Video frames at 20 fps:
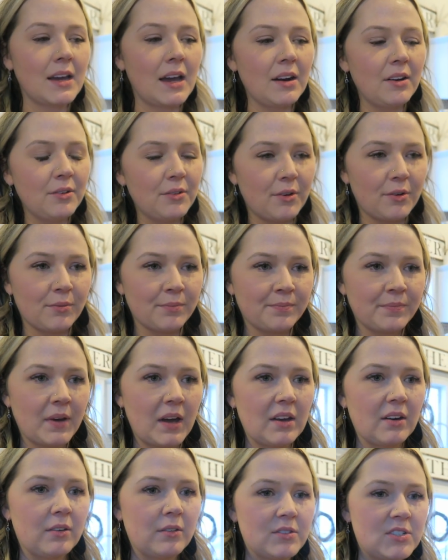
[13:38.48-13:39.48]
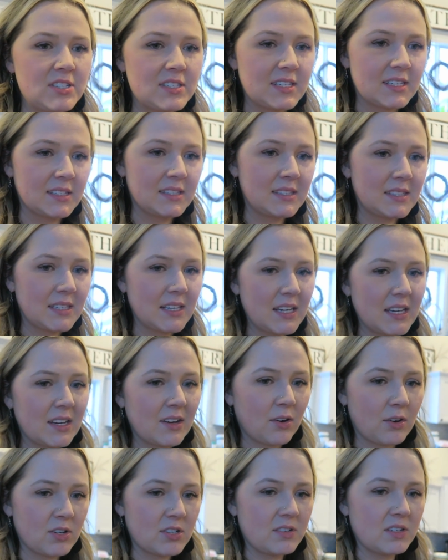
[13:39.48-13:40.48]
I don't know if she's getting
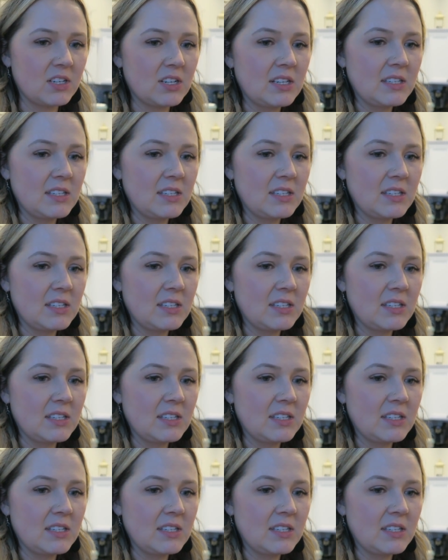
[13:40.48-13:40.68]
sick or she